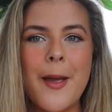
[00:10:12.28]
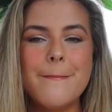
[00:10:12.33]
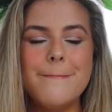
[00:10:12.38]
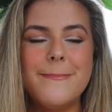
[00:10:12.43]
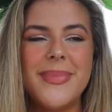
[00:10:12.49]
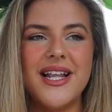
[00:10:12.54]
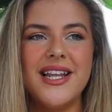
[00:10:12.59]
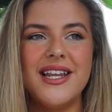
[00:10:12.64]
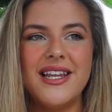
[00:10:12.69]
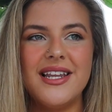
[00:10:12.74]

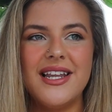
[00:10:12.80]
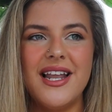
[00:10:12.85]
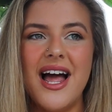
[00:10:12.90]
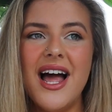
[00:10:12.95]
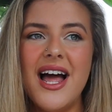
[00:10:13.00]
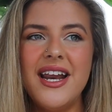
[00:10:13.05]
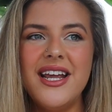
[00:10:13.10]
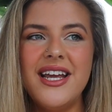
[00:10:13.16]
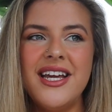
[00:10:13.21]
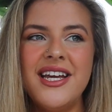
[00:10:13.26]

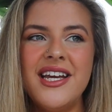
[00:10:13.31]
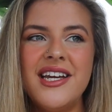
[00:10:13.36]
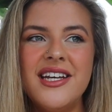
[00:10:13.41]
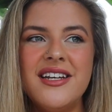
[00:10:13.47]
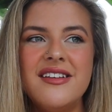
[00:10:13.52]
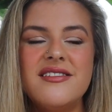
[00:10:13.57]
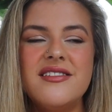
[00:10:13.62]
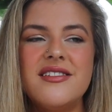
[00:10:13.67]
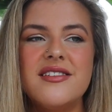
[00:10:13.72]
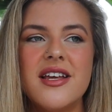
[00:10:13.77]

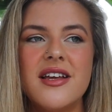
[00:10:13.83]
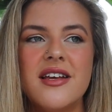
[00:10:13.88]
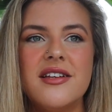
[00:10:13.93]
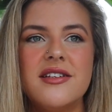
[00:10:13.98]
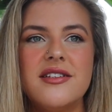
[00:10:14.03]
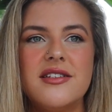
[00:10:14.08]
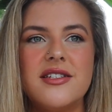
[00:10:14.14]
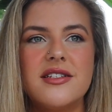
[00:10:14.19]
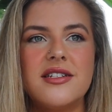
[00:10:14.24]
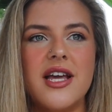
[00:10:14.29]
Pilates,
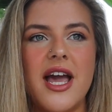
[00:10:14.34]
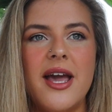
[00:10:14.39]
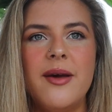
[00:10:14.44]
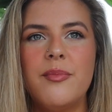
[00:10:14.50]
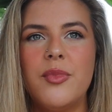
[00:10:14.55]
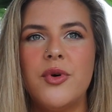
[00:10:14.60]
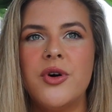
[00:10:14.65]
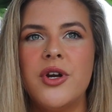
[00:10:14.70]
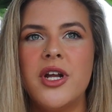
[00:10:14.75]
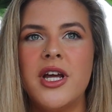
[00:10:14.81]

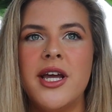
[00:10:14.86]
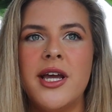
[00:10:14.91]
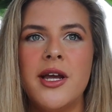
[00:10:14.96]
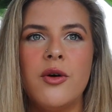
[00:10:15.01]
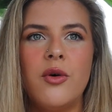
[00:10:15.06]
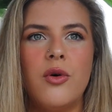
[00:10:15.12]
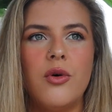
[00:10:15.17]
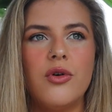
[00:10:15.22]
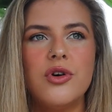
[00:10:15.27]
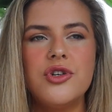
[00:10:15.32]
skateboarding,
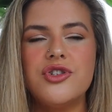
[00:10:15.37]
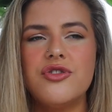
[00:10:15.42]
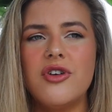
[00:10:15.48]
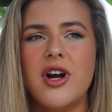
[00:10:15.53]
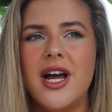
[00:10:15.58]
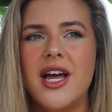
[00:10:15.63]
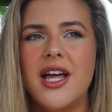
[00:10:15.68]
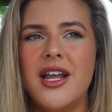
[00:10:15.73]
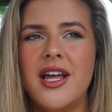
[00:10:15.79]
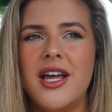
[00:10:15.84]
horse
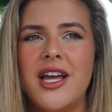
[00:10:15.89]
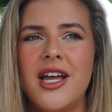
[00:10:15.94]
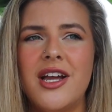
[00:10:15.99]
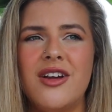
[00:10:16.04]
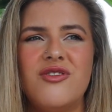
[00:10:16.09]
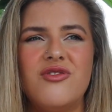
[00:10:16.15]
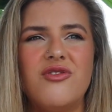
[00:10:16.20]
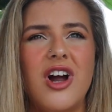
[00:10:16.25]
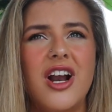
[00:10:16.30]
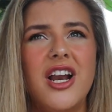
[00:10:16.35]

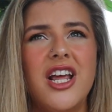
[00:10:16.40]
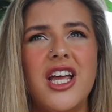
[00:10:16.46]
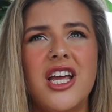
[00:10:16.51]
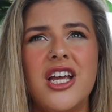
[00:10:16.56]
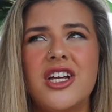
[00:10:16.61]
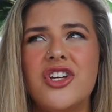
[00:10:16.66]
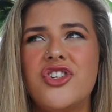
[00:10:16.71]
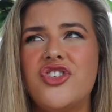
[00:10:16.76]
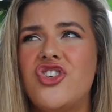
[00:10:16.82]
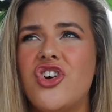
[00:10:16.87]
riding,
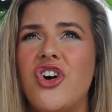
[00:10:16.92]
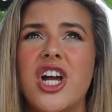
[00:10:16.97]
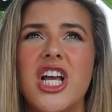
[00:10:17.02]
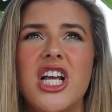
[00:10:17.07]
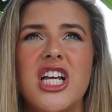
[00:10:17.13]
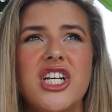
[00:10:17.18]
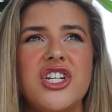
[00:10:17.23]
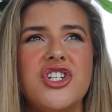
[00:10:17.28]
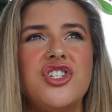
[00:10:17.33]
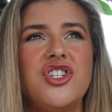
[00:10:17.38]
running,
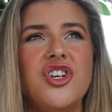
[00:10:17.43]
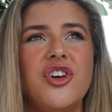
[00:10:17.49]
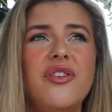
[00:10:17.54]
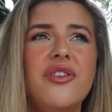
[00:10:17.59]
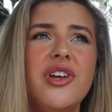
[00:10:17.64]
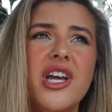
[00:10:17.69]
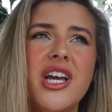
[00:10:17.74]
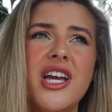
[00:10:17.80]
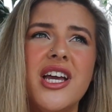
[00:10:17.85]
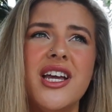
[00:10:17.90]
jogging,
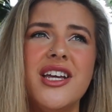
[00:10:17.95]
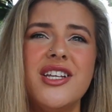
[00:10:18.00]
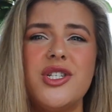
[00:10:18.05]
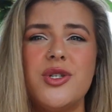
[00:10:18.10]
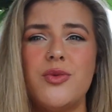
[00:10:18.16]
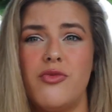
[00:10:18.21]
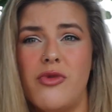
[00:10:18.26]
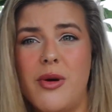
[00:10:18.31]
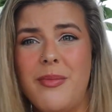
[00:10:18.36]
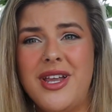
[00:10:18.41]
surfing,
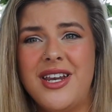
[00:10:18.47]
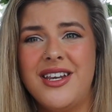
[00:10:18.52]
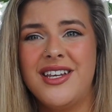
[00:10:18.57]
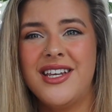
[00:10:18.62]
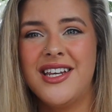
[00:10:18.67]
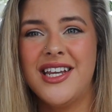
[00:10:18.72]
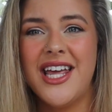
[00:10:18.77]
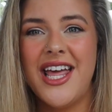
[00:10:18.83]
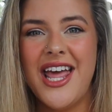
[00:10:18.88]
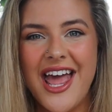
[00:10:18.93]

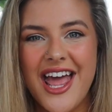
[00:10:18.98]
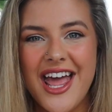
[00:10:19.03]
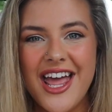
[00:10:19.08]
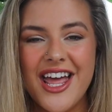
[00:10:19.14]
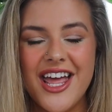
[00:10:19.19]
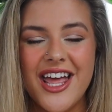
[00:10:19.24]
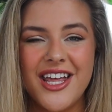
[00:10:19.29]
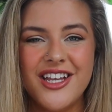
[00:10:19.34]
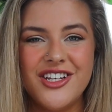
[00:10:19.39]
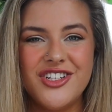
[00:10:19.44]
swimming.
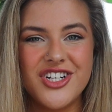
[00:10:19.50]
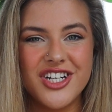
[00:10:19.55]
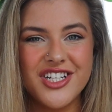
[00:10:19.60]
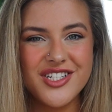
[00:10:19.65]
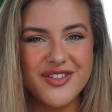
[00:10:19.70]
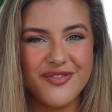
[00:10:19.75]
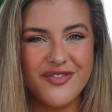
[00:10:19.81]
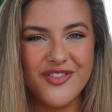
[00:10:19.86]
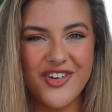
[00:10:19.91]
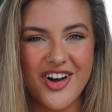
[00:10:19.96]

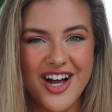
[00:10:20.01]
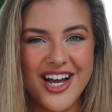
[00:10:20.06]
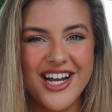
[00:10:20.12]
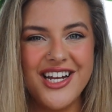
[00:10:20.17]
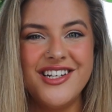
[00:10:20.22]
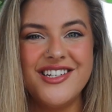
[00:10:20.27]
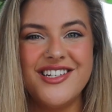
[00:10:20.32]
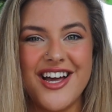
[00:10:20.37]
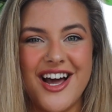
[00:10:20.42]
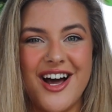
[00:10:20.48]
Just
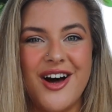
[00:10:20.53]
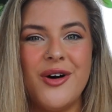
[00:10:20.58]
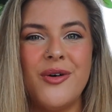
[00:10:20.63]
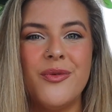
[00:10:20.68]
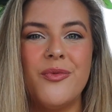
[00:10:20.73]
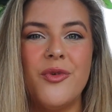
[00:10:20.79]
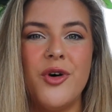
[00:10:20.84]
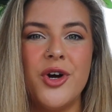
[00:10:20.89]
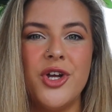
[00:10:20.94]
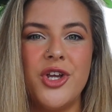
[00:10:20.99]
find
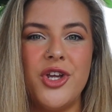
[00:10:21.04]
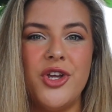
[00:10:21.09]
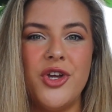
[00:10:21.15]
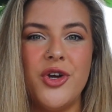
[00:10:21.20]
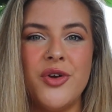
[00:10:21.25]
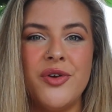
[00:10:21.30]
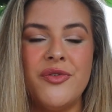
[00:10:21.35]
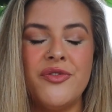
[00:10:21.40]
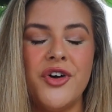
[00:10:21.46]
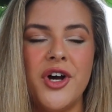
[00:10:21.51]
out what
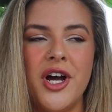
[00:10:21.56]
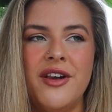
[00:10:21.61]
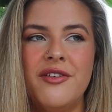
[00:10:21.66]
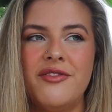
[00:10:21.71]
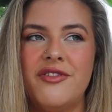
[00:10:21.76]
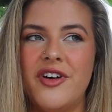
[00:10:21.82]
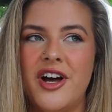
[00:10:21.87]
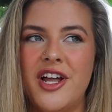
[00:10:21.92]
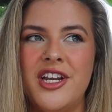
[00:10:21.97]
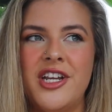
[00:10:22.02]
you find
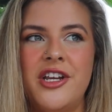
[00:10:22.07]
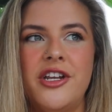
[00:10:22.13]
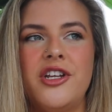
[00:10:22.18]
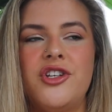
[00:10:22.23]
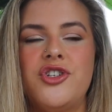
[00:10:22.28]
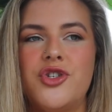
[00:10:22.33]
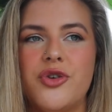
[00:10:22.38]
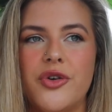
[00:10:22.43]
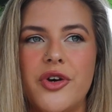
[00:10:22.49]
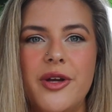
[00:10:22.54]
fun and
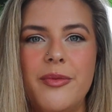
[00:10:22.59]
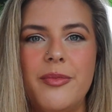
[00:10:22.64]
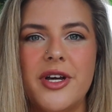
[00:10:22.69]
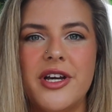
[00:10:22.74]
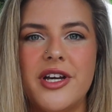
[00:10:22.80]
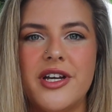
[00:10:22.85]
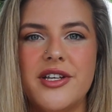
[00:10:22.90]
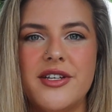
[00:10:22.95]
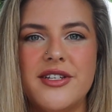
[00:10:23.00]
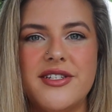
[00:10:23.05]
enjoy,
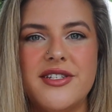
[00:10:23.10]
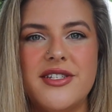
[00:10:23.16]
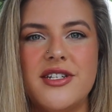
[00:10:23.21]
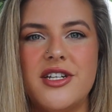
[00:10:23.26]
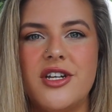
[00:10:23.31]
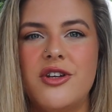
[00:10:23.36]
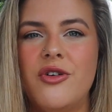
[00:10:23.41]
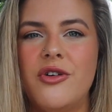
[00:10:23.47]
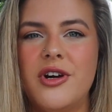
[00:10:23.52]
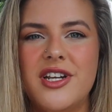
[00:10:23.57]
because
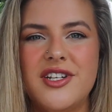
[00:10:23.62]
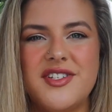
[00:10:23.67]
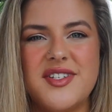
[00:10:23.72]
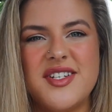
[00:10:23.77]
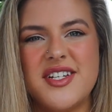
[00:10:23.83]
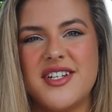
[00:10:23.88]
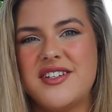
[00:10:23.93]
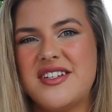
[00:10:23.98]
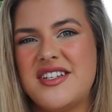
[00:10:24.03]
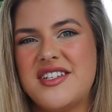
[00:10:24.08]
you're not going to
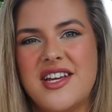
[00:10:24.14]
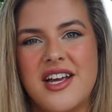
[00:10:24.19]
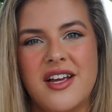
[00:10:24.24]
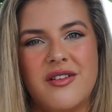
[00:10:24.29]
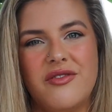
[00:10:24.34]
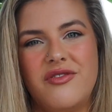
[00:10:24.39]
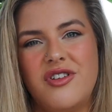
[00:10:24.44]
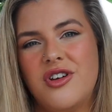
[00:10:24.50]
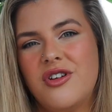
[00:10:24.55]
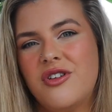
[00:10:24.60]
stick to
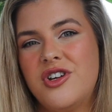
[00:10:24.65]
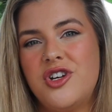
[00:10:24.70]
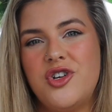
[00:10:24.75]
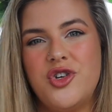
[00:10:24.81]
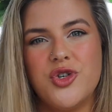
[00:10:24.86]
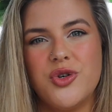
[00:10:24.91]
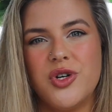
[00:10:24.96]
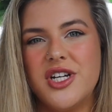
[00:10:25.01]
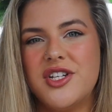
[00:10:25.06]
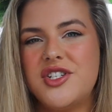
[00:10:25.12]
something if you don't
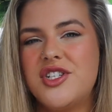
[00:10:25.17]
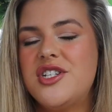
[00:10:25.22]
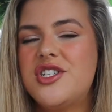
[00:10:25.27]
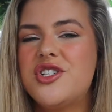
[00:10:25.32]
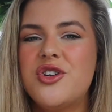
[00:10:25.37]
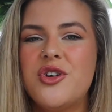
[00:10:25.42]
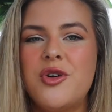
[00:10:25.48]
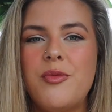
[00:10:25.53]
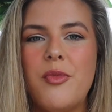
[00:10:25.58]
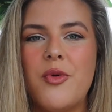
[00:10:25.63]
enjoy it. So
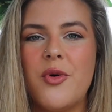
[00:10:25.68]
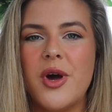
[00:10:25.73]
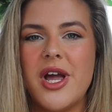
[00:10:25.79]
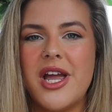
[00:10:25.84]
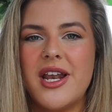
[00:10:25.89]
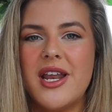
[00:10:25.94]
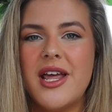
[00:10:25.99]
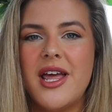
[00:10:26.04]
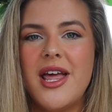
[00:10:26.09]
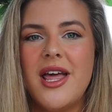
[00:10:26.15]
there's no
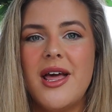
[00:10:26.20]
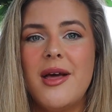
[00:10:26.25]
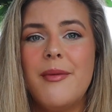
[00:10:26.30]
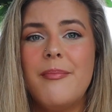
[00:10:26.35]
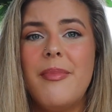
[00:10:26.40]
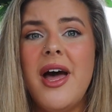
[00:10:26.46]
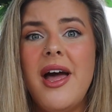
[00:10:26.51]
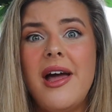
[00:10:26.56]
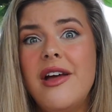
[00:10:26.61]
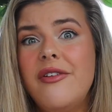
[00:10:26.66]
point.
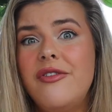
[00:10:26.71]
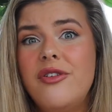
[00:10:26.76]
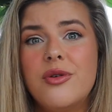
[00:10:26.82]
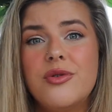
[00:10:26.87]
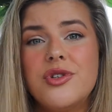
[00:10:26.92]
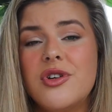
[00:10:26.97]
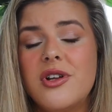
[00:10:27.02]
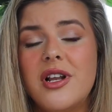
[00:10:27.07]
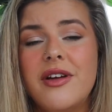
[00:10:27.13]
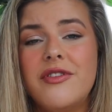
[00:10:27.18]
But if you
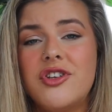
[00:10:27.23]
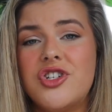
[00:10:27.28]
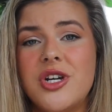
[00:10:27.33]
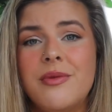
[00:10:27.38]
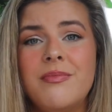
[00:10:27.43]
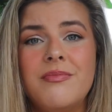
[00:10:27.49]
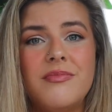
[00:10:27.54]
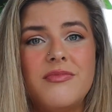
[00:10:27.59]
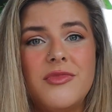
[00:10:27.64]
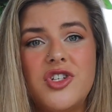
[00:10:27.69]
also love the
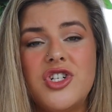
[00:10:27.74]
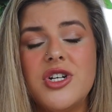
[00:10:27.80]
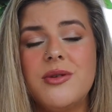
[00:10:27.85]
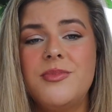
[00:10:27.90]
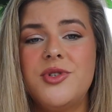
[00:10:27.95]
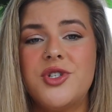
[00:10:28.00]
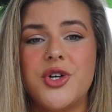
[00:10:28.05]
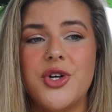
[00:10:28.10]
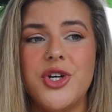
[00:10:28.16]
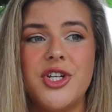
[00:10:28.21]
gym,
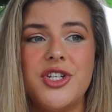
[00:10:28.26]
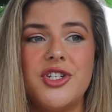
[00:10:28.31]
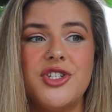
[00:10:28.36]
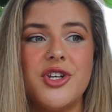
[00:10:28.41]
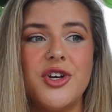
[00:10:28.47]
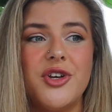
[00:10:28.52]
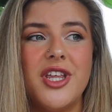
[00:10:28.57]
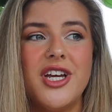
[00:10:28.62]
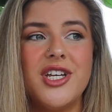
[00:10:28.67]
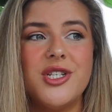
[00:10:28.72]
gym's good.
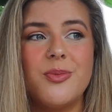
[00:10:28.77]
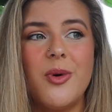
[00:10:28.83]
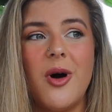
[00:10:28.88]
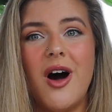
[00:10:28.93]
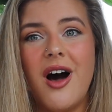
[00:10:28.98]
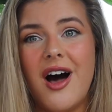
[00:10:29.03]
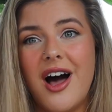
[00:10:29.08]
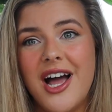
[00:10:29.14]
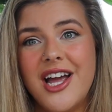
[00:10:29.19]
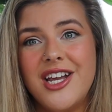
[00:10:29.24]
So that's
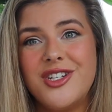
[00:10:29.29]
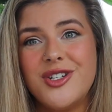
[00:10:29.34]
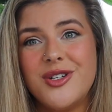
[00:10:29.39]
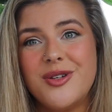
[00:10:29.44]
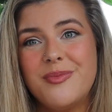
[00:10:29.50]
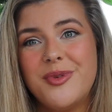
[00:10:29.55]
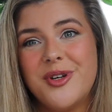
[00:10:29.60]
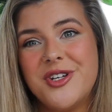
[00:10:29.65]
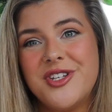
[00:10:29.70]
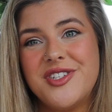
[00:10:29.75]
what I
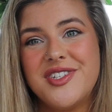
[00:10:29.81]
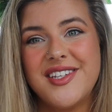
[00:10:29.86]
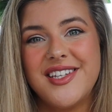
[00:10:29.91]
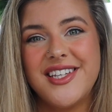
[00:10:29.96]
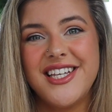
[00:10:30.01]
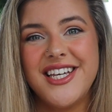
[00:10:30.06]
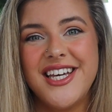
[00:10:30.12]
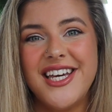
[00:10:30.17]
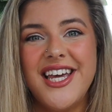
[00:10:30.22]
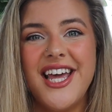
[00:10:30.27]
do
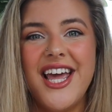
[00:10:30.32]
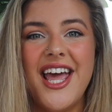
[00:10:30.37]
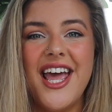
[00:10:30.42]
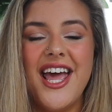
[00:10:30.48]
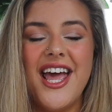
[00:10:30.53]
personally.